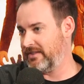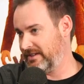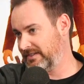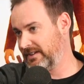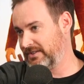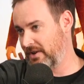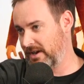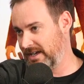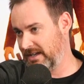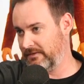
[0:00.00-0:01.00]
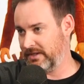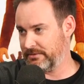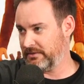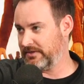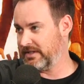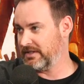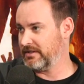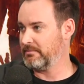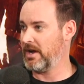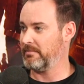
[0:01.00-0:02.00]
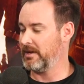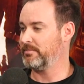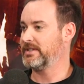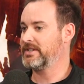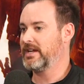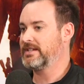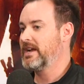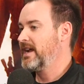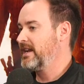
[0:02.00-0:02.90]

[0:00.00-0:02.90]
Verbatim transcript: And then you start talking individuals, and then your mind might be changed.